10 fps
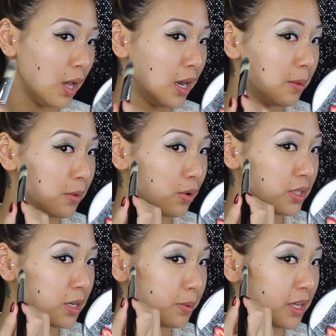and I'm
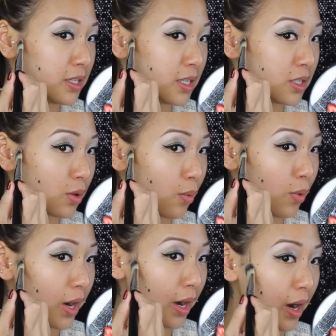going to place this
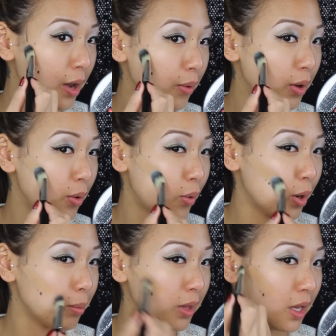where I would
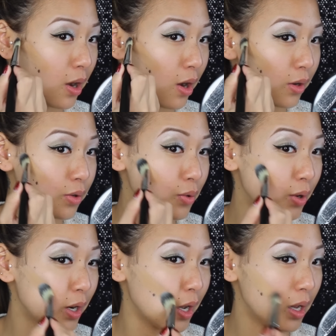normally
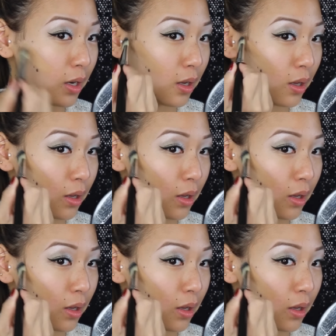contour at.